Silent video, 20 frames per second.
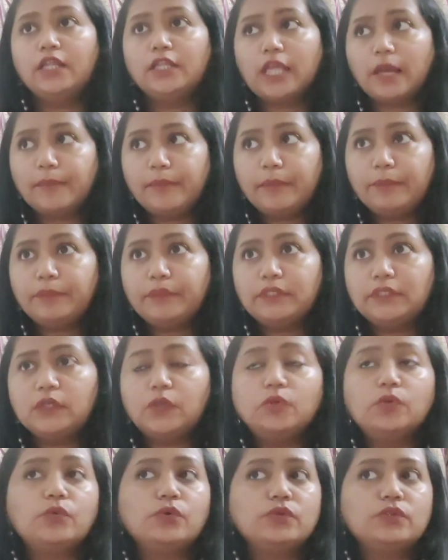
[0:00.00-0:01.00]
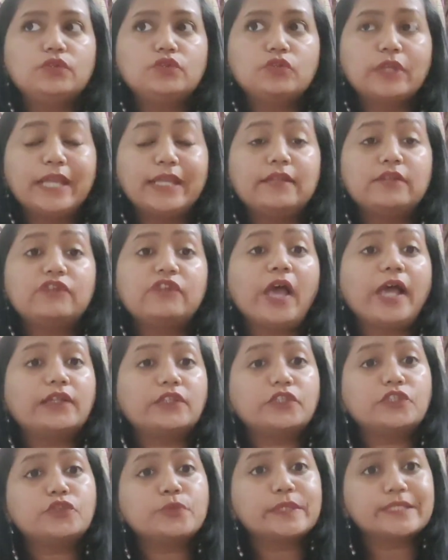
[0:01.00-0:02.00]
There are people they are going to get
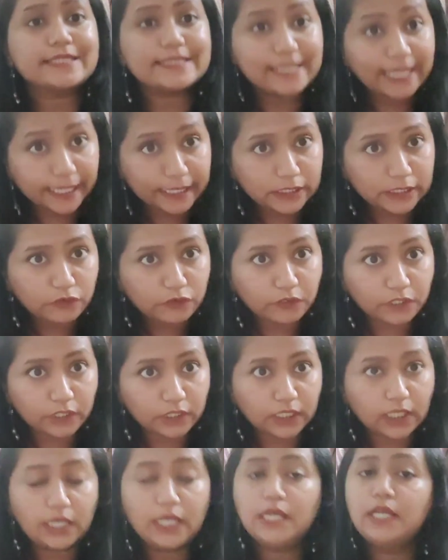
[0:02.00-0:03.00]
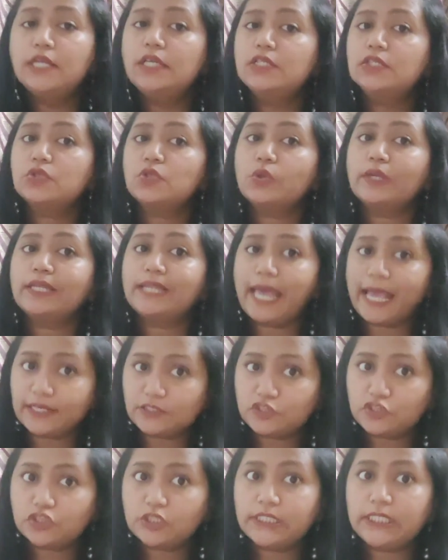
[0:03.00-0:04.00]
attracted towards negativity. So it
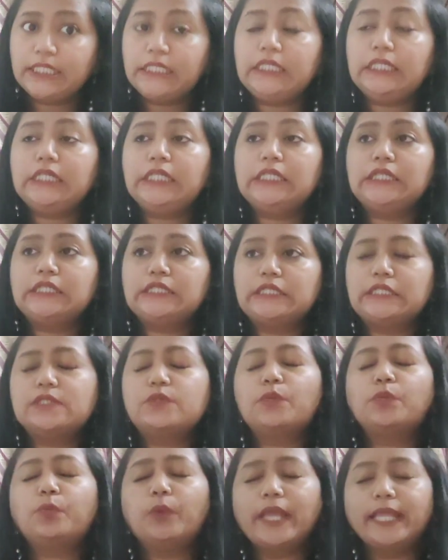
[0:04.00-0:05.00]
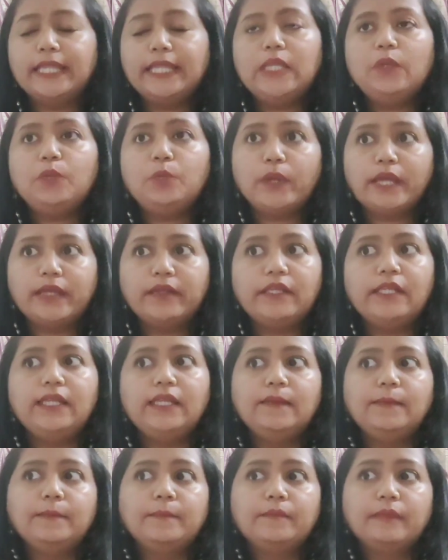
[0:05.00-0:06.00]
actually is very,
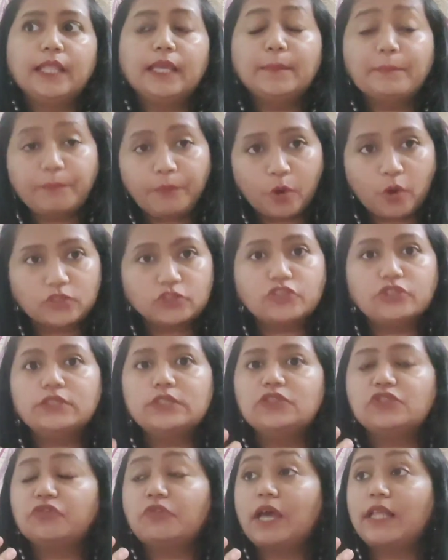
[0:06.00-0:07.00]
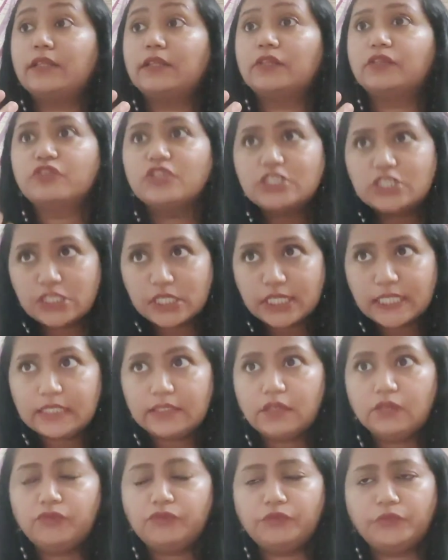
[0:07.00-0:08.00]
very important, rather
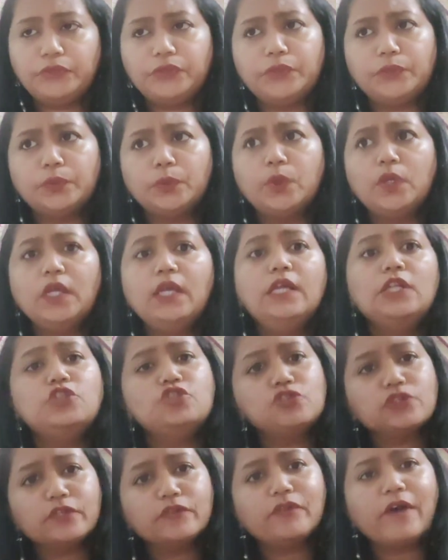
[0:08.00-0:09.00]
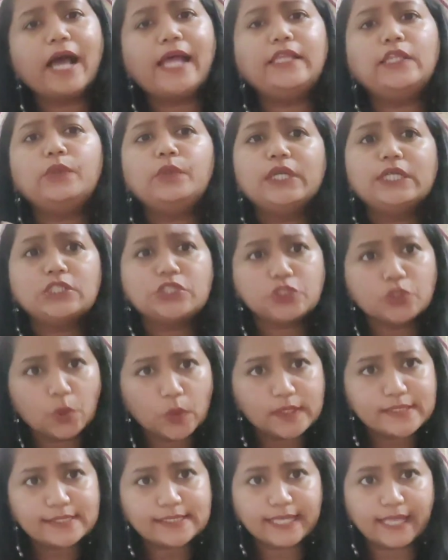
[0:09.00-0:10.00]
critical for you to evaluate
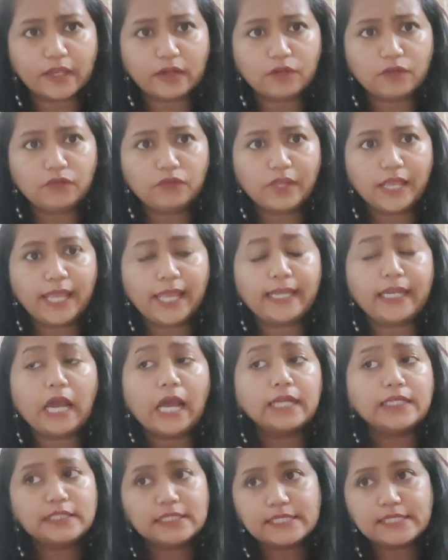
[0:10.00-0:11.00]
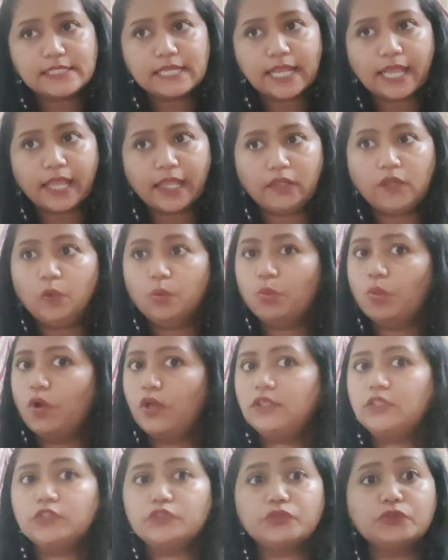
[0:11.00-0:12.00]
yourself and understand
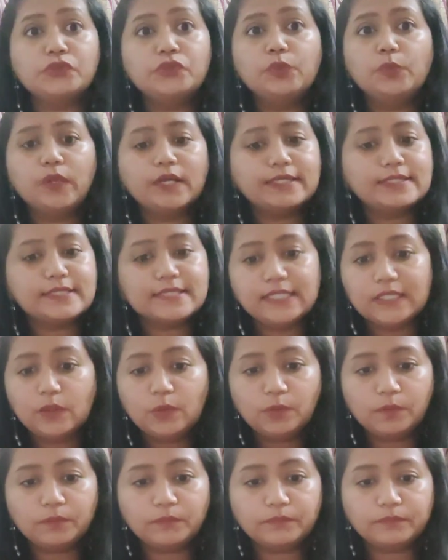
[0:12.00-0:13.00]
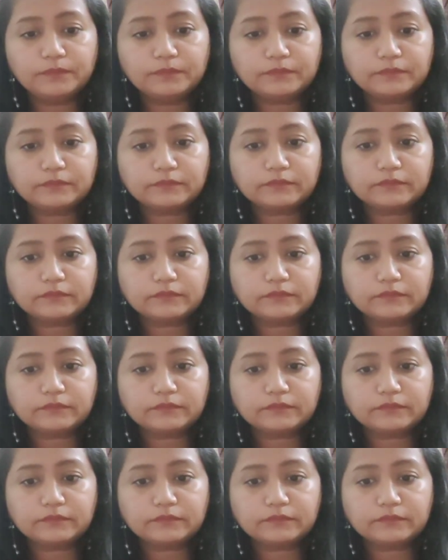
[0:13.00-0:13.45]
what do you consume.